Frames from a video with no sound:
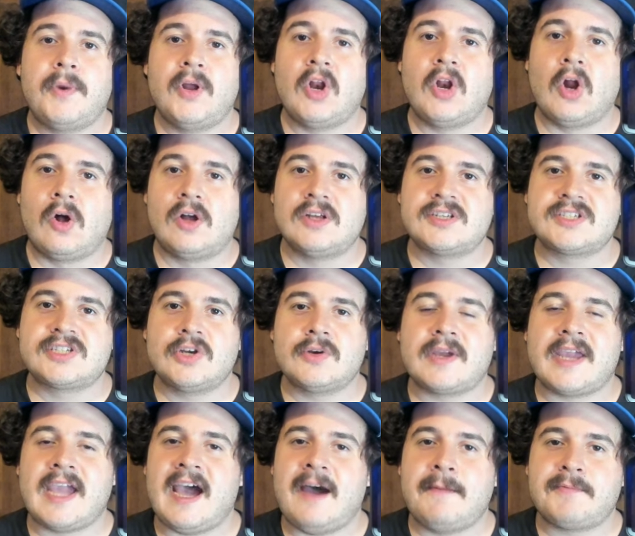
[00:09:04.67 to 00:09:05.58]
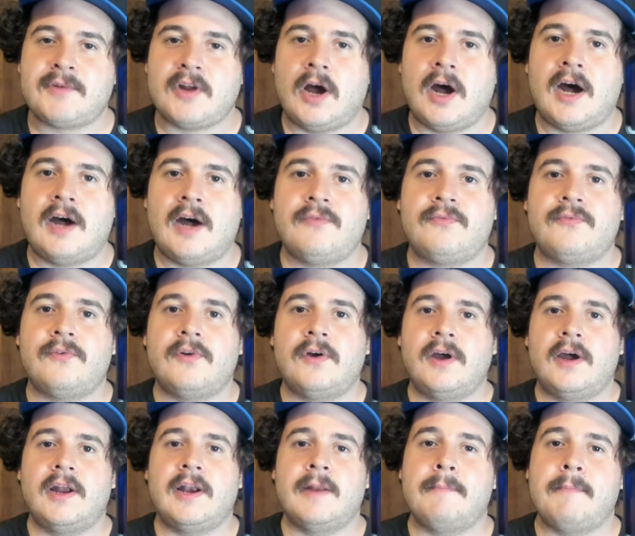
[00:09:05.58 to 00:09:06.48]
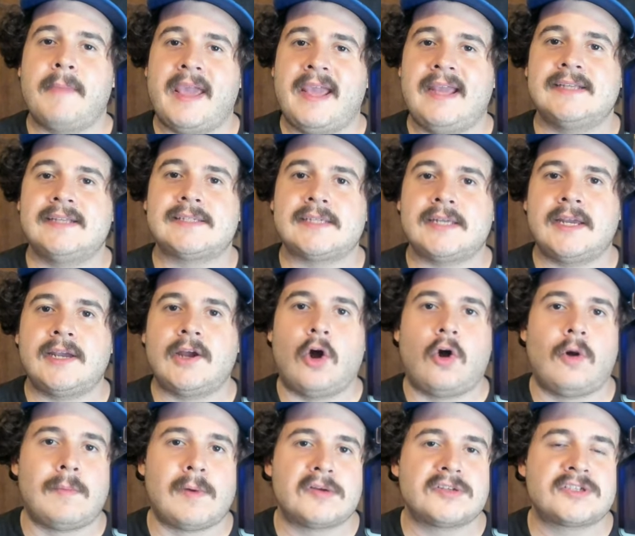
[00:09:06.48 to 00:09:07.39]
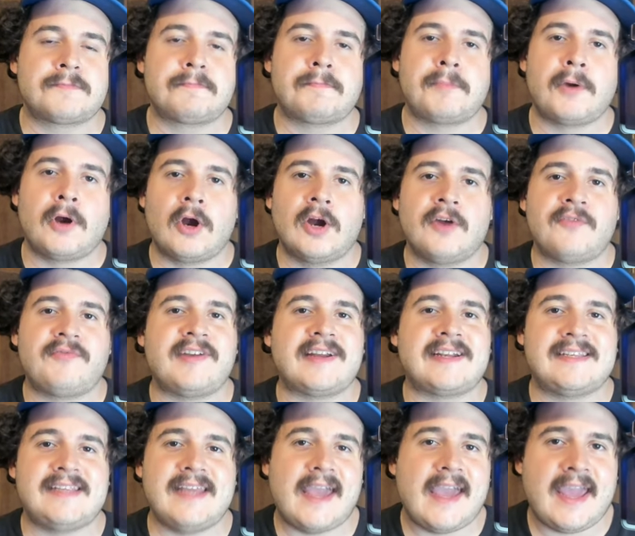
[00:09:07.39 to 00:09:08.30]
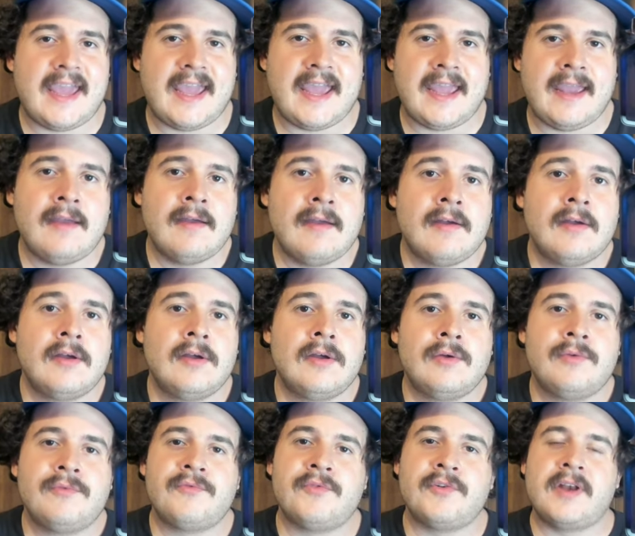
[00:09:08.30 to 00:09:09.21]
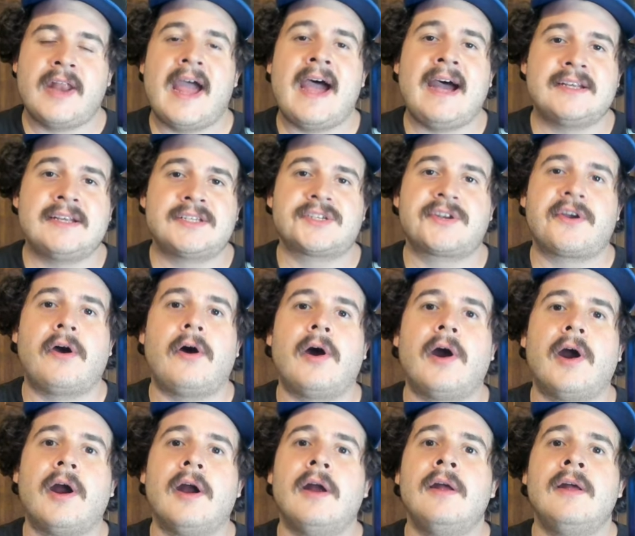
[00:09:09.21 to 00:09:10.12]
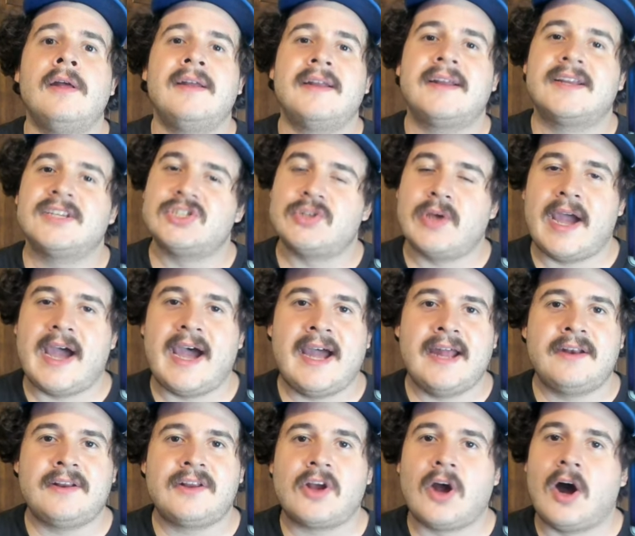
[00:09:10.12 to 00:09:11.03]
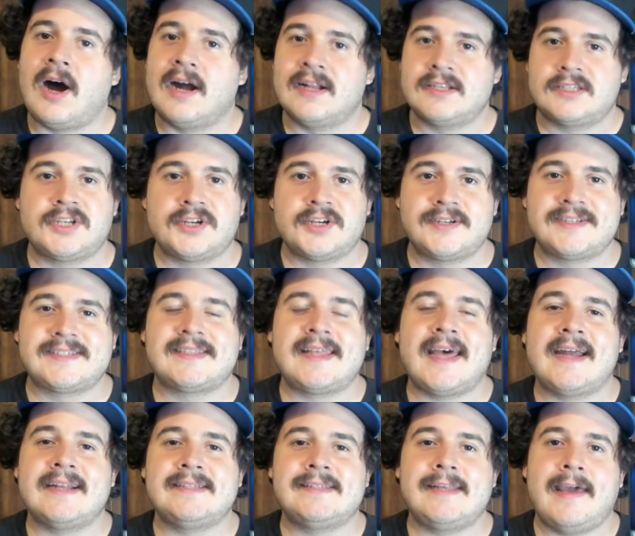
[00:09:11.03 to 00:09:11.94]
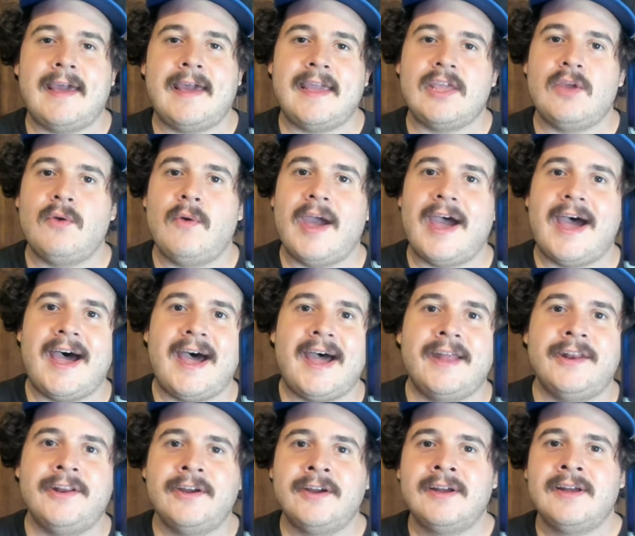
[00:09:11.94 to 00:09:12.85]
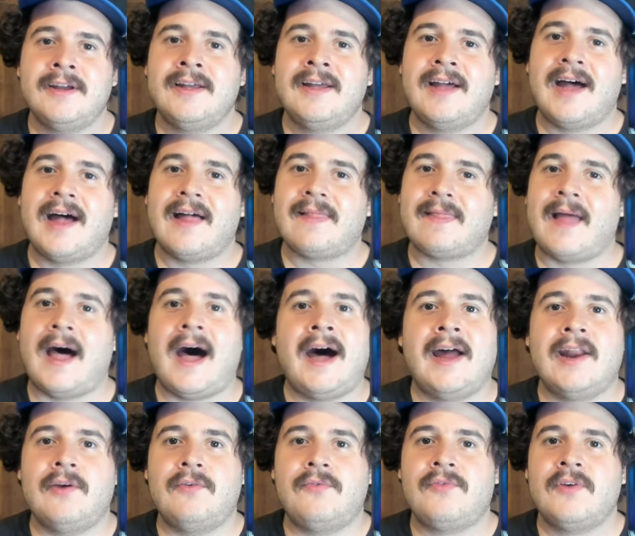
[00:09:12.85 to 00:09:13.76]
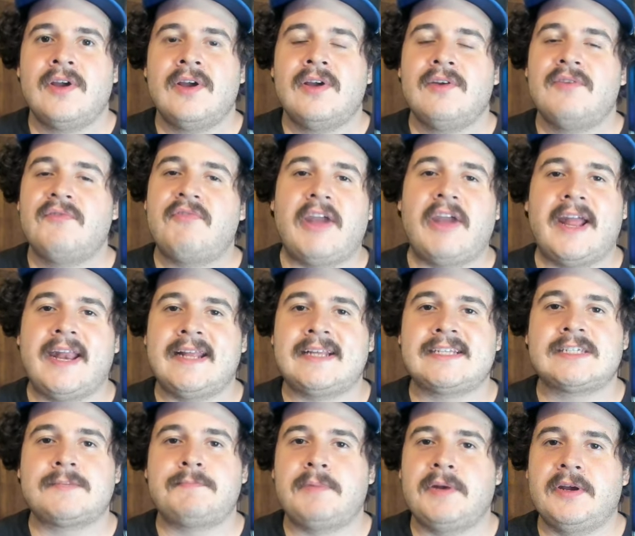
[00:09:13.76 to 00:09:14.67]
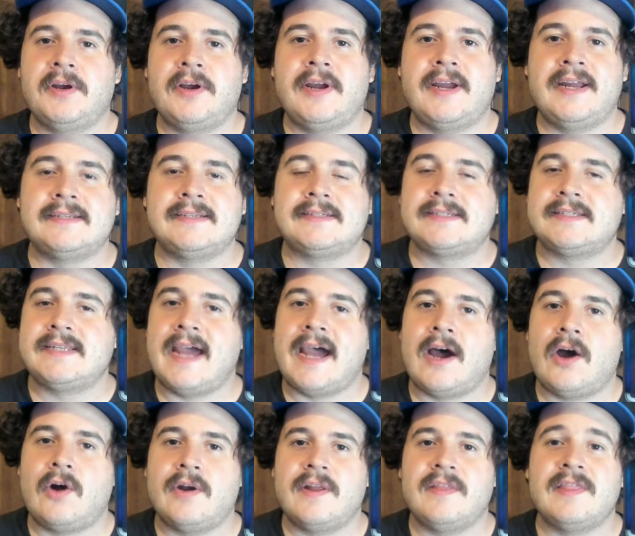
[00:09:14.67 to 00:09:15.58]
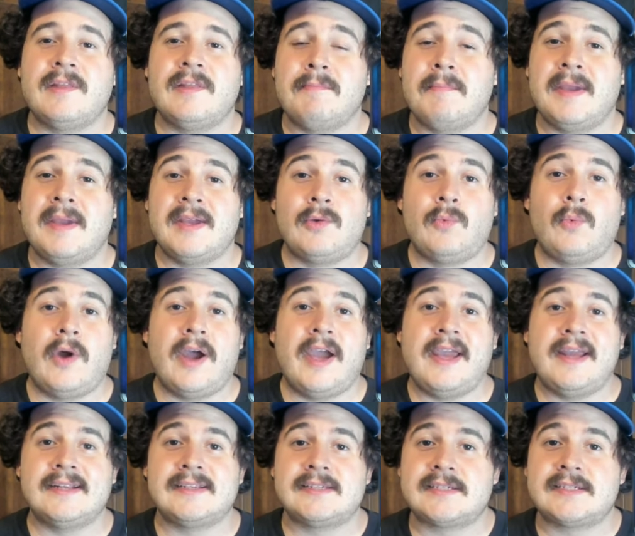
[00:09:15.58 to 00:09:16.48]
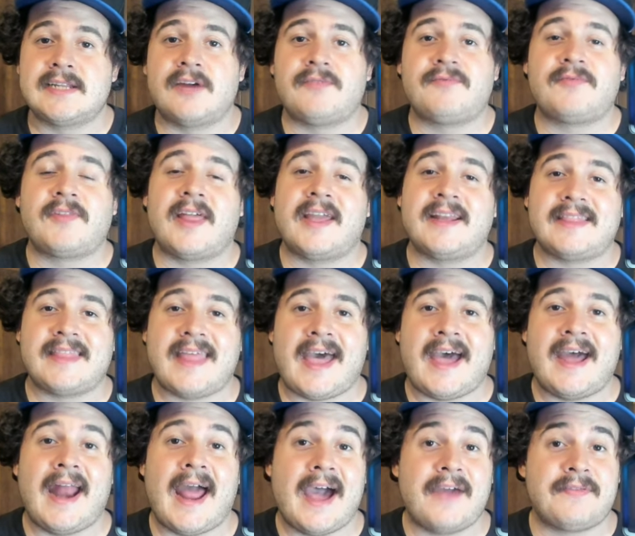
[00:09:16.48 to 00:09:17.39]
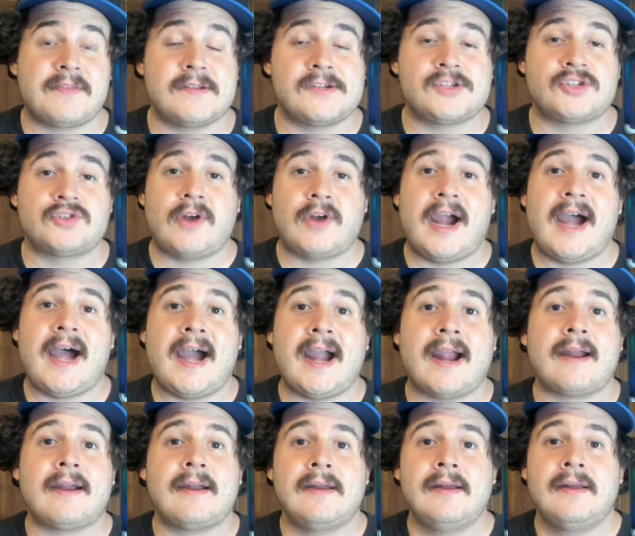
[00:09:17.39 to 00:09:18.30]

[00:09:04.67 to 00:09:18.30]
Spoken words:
it also capped off an amazing, almost perfect day for NASCAR because you had concerts that day. You had a lot of fan experience down in the midway and stuff like that at the track.